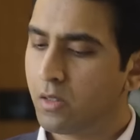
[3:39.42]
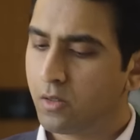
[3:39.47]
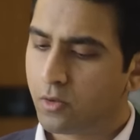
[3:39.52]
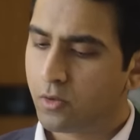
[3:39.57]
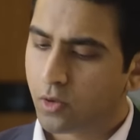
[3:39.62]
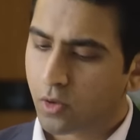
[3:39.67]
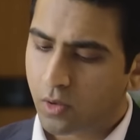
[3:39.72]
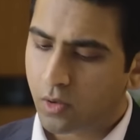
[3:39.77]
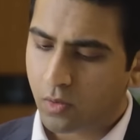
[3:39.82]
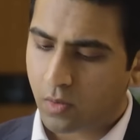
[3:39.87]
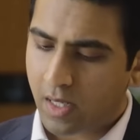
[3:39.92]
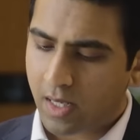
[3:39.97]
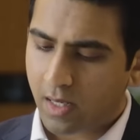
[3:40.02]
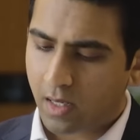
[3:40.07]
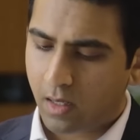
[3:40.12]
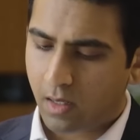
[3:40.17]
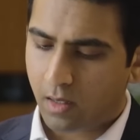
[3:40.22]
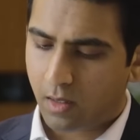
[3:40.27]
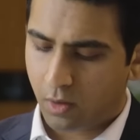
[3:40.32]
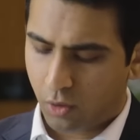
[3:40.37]
So
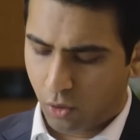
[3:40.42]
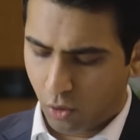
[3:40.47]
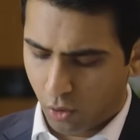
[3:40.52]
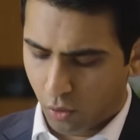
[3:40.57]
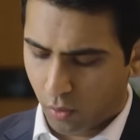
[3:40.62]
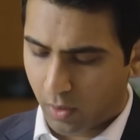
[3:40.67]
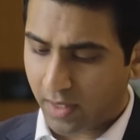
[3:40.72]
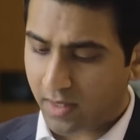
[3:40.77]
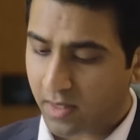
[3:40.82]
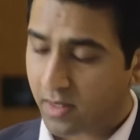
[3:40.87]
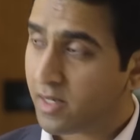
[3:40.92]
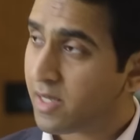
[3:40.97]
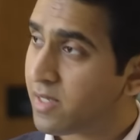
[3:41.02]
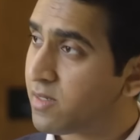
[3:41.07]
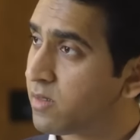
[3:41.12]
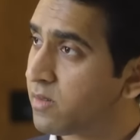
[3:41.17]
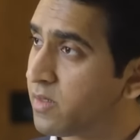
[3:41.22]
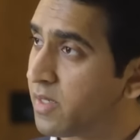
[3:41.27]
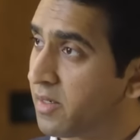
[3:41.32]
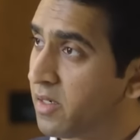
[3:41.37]
today, you look at it
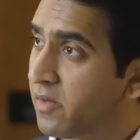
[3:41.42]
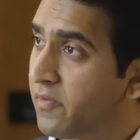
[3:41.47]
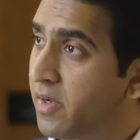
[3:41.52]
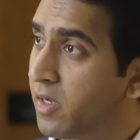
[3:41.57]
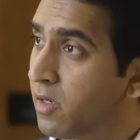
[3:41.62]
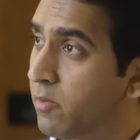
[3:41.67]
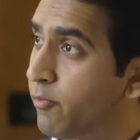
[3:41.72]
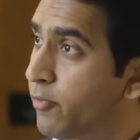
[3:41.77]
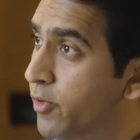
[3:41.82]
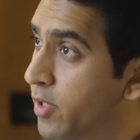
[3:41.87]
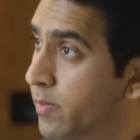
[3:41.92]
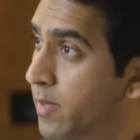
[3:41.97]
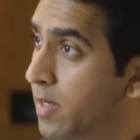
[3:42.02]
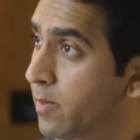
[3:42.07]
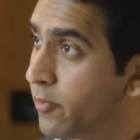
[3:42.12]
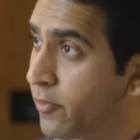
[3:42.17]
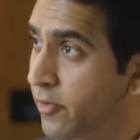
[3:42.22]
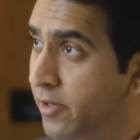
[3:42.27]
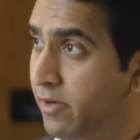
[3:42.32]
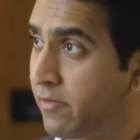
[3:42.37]
as a significant
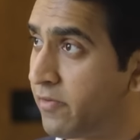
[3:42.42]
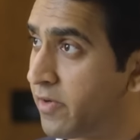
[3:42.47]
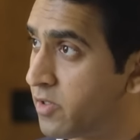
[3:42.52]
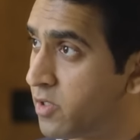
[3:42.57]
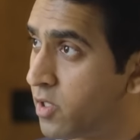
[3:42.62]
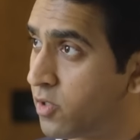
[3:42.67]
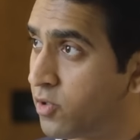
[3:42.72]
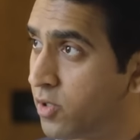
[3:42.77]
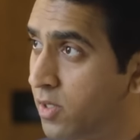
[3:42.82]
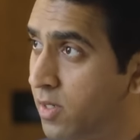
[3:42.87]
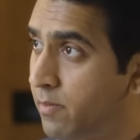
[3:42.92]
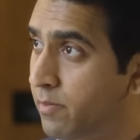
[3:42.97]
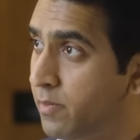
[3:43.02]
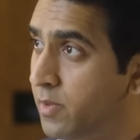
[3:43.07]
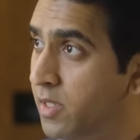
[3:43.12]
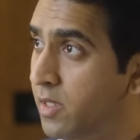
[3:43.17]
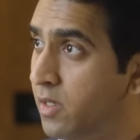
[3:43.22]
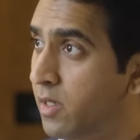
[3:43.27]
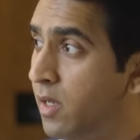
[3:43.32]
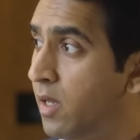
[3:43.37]
premium for an infrastructure
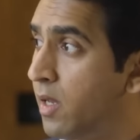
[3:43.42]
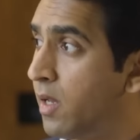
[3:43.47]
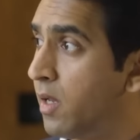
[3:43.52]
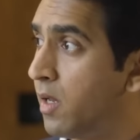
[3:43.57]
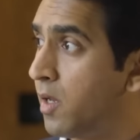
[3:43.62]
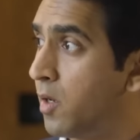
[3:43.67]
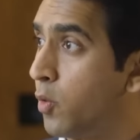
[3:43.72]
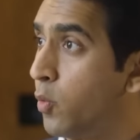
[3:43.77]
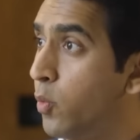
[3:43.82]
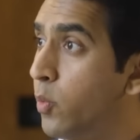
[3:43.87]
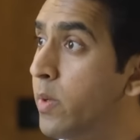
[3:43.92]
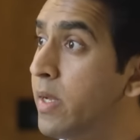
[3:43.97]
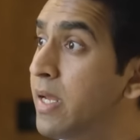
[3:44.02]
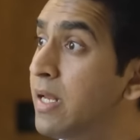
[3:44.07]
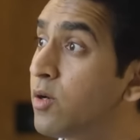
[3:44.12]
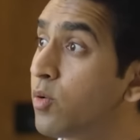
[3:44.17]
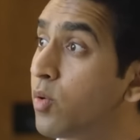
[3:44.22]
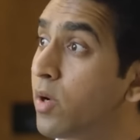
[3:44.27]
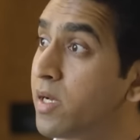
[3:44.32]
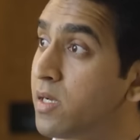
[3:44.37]
company. We
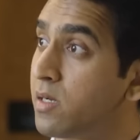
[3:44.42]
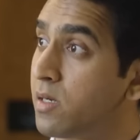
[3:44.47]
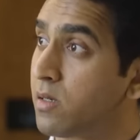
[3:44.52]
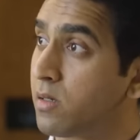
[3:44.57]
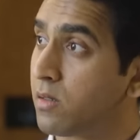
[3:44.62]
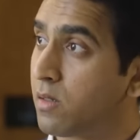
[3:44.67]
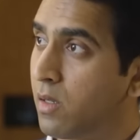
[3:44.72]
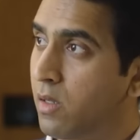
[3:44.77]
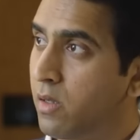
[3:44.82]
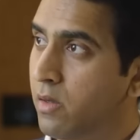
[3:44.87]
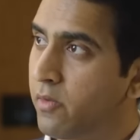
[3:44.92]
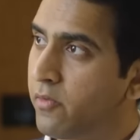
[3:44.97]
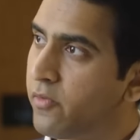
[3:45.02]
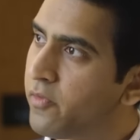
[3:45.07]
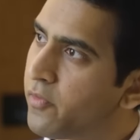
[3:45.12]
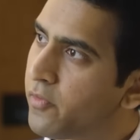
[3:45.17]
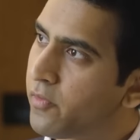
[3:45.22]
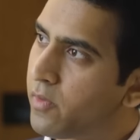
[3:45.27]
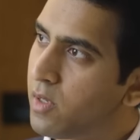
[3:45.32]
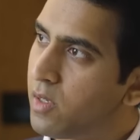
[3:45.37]
look at it
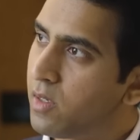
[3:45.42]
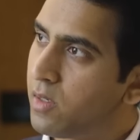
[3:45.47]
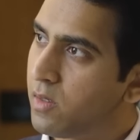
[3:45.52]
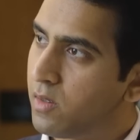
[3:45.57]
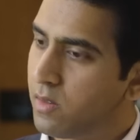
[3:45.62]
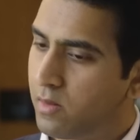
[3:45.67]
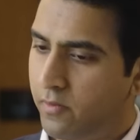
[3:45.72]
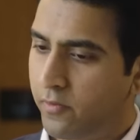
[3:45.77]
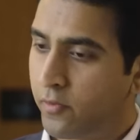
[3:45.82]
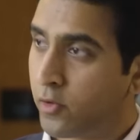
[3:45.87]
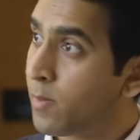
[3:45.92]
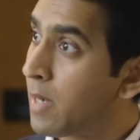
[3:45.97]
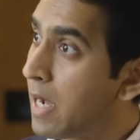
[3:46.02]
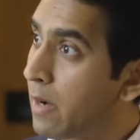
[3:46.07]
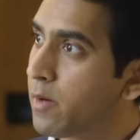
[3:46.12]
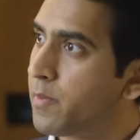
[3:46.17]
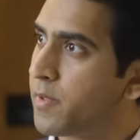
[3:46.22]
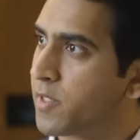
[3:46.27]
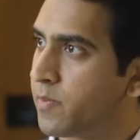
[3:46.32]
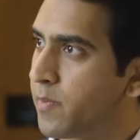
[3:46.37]
from
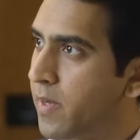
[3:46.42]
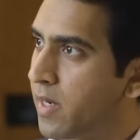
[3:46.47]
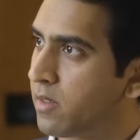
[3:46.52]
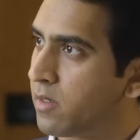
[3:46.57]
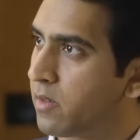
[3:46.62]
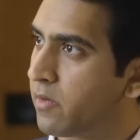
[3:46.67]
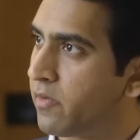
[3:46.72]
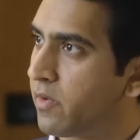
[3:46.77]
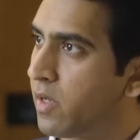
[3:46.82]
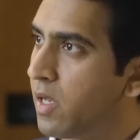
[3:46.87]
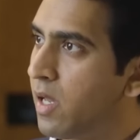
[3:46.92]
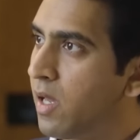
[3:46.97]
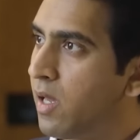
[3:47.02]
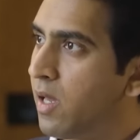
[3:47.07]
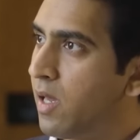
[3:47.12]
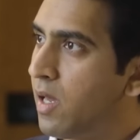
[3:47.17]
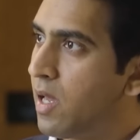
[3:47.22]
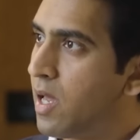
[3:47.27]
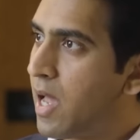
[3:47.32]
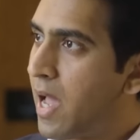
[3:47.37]
our perspective
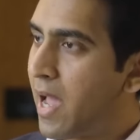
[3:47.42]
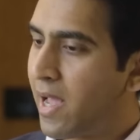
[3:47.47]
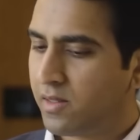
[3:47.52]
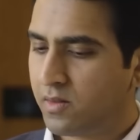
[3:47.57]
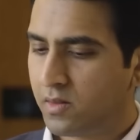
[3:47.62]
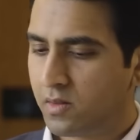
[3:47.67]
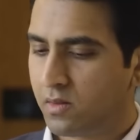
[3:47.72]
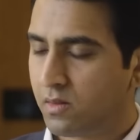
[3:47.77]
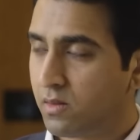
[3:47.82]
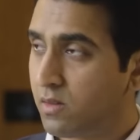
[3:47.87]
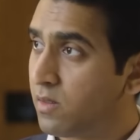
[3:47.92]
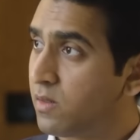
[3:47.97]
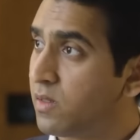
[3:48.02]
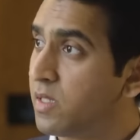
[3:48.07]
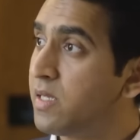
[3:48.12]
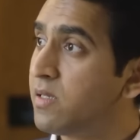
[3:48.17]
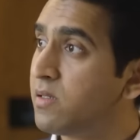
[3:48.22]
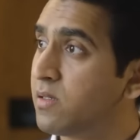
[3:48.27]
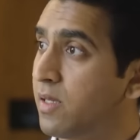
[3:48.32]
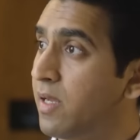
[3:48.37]
as
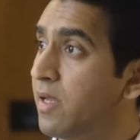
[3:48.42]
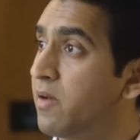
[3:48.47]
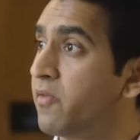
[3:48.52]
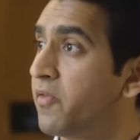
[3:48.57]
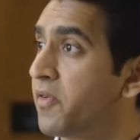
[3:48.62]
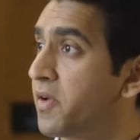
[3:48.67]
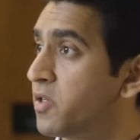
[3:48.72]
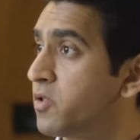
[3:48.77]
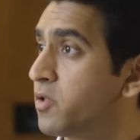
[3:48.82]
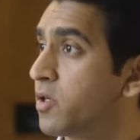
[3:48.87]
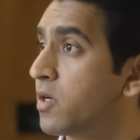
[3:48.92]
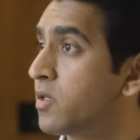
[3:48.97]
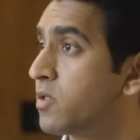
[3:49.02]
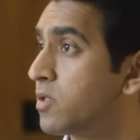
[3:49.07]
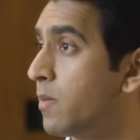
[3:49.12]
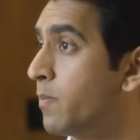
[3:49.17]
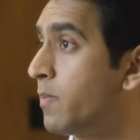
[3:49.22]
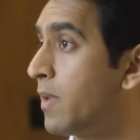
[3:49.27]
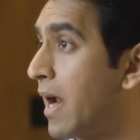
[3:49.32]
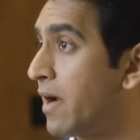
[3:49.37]
these
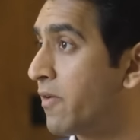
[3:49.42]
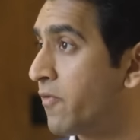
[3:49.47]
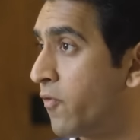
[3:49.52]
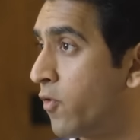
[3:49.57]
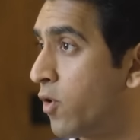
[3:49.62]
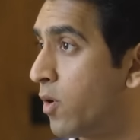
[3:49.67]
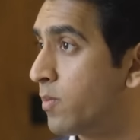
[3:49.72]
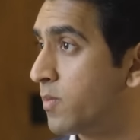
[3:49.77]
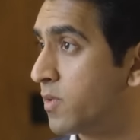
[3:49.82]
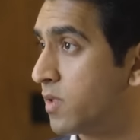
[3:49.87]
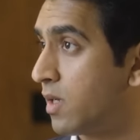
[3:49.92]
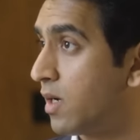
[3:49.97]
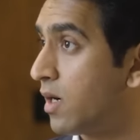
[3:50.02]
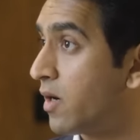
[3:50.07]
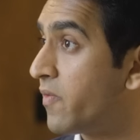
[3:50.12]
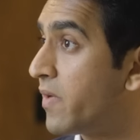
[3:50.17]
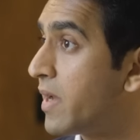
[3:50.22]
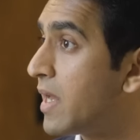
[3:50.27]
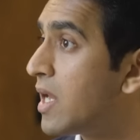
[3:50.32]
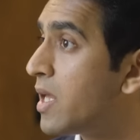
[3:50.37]
infrastructure platforms
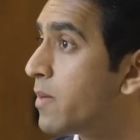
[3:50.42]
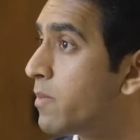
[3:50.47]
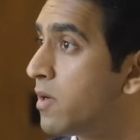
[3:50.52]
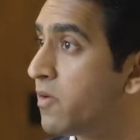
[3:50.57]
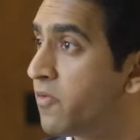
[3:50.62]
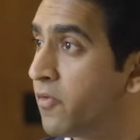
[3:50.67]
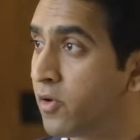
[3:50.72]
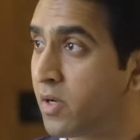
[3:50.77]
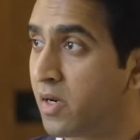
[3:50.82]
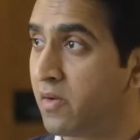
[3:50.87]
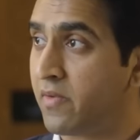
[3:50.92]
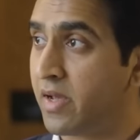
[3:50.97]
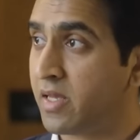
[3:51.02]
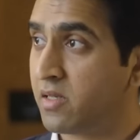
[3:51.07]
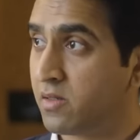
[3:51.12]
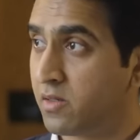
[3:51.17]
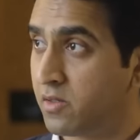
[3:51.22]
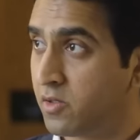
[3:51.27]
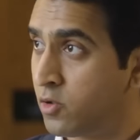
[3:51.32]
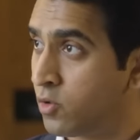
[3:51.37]
available for
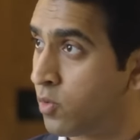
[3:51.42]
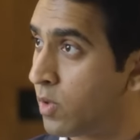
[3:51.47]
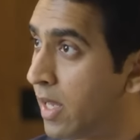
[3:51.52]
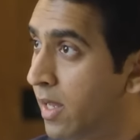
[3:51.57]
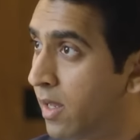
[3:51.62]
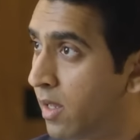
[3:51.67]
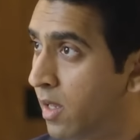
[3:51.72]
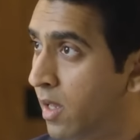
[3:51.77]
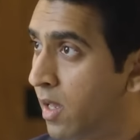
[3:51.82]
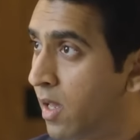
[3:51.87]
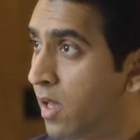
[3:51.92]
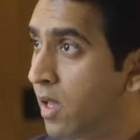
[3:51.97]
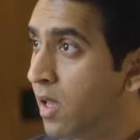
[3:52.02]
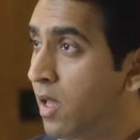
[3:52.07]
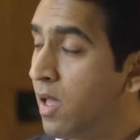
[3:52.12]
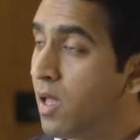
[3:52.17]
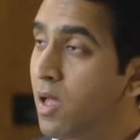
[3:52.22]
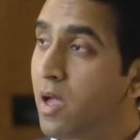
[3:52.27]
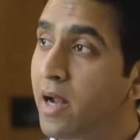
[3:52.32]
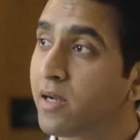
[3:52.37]
investors today
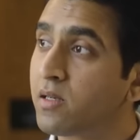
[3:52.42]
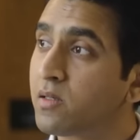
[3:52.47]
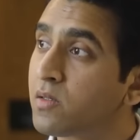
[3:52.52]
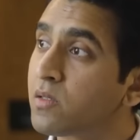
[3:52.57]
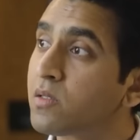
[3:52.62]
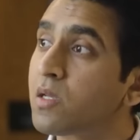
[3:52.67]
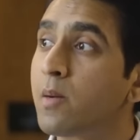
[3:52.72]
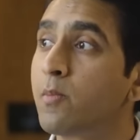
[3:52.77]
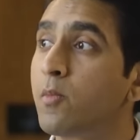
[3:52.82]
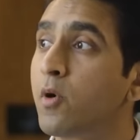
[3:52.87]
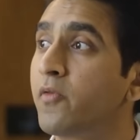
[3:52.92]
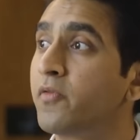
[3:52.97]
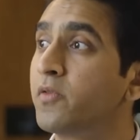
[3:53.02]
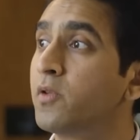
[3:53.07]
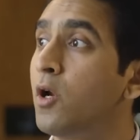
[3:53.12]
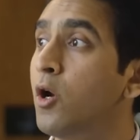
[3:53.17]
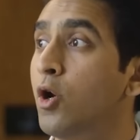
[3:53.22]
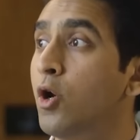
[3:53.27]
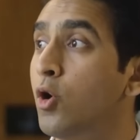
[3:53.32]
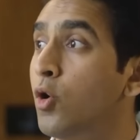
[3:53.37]
at some of
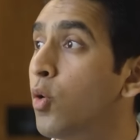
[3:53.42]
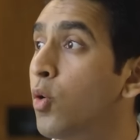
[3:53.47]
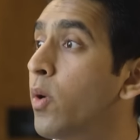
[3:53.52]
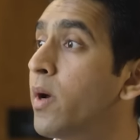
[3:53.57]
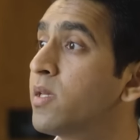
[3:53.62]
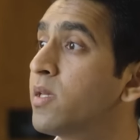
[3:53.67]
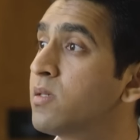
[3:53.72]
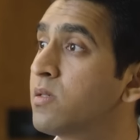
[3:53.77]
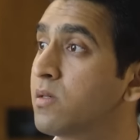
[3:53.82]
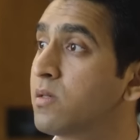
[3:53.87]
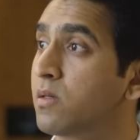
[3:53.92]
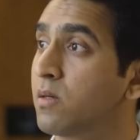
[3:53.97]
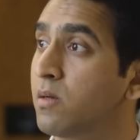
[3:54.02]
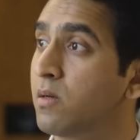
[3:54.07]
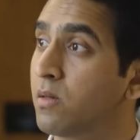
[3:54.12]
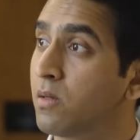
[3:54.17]
the lowest